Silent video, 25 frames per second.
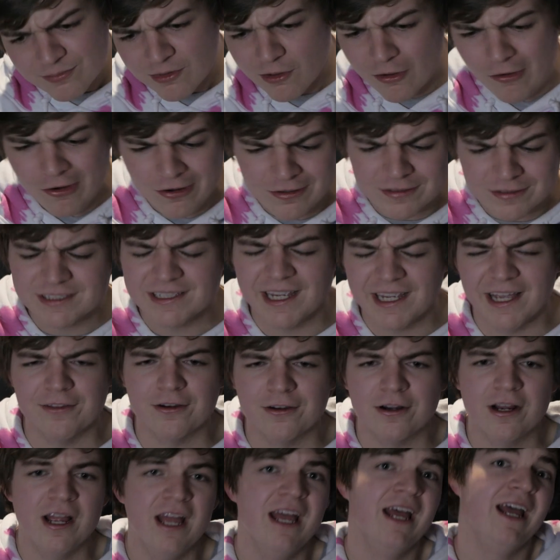
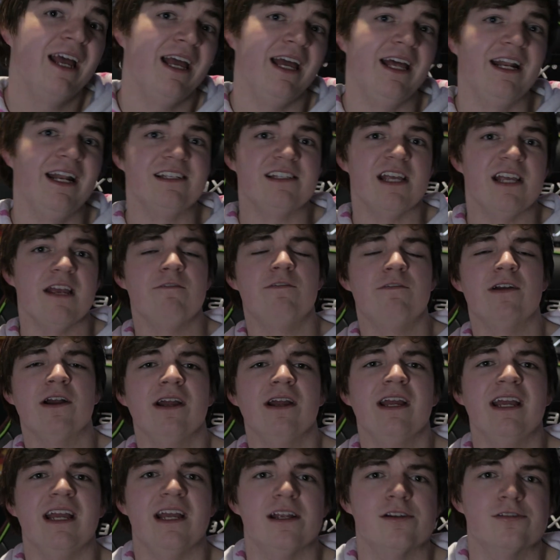Altogether, it is a
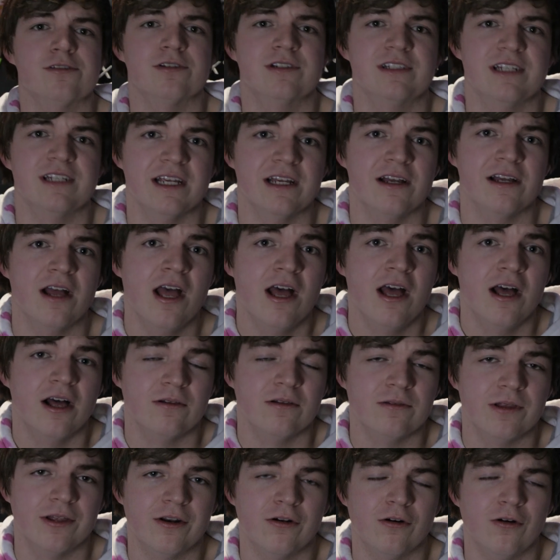very interesting
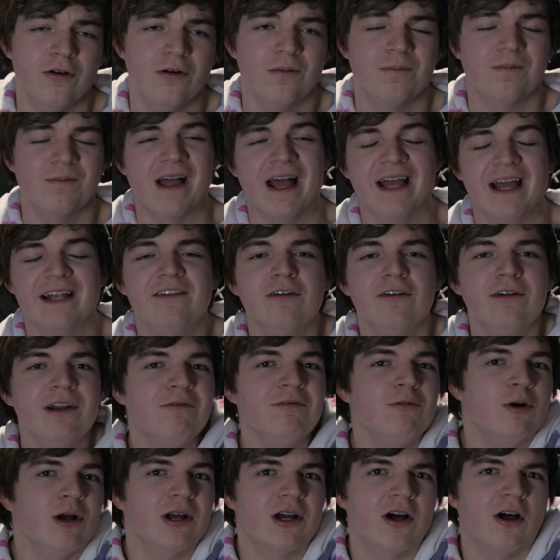little, I don't
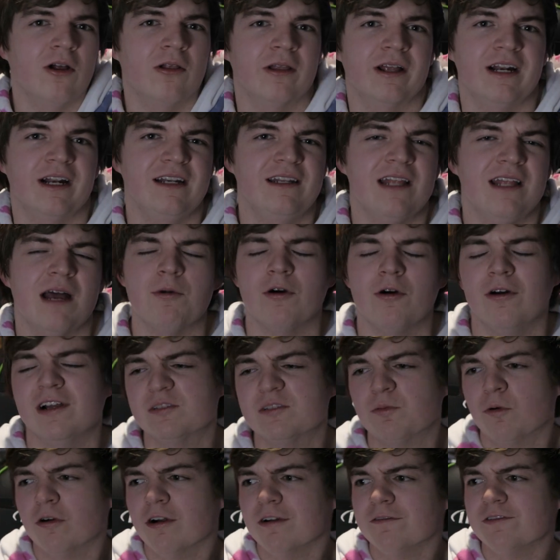even want to call it a demo.
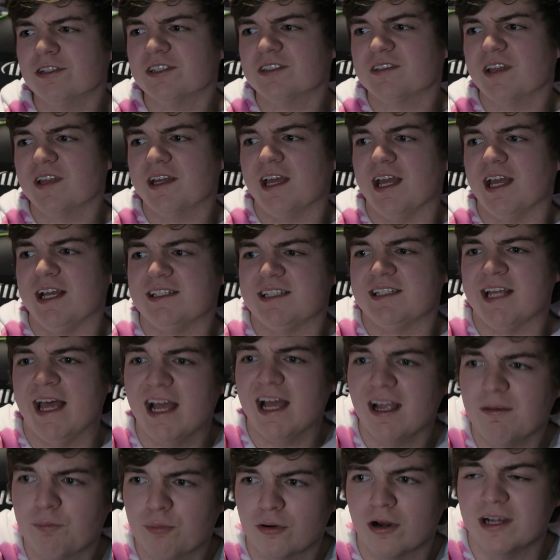It's more of just like a
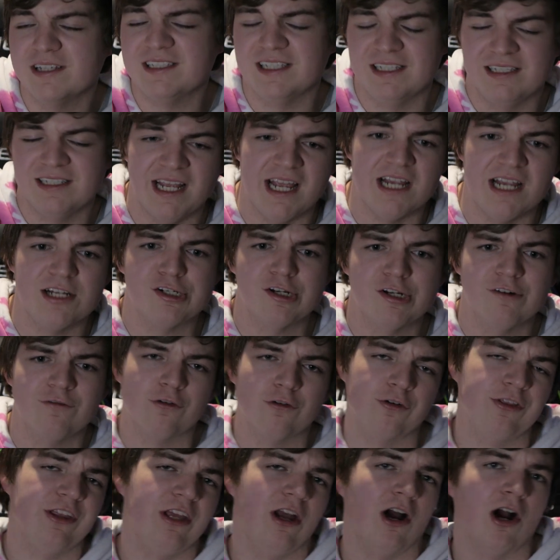tech presentation
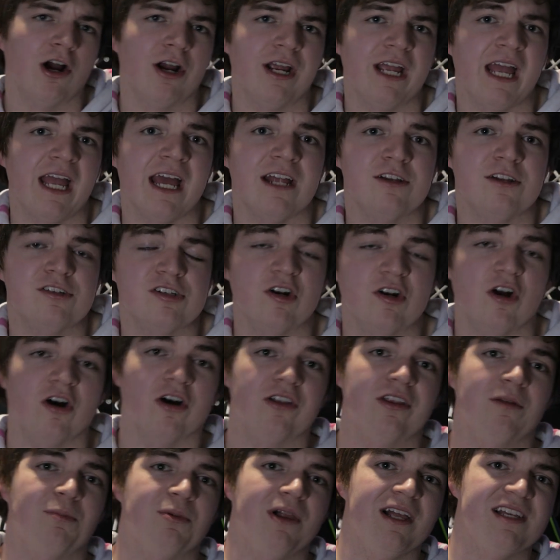for the RE engine
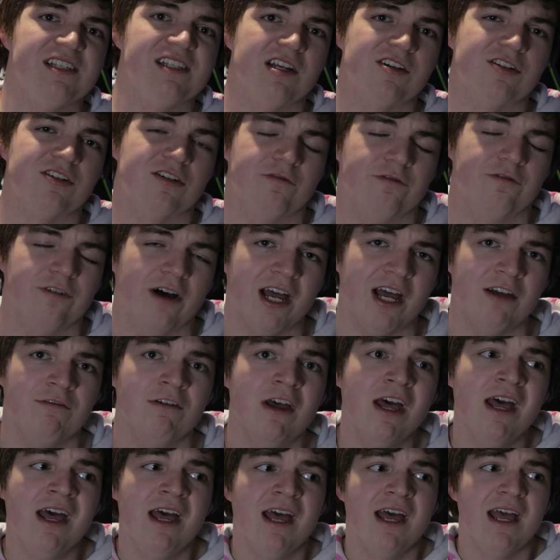on the PlayStation
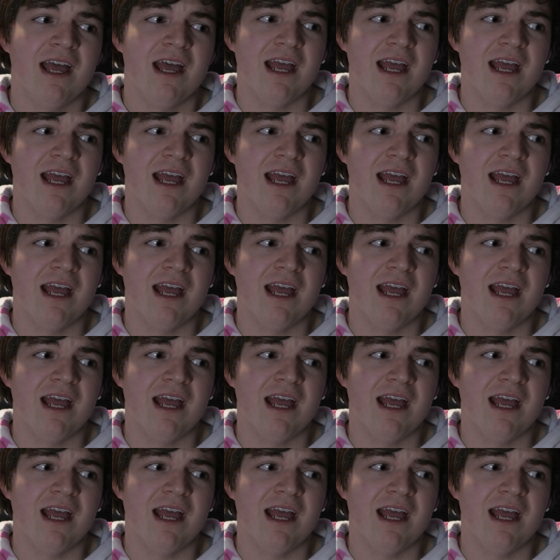5.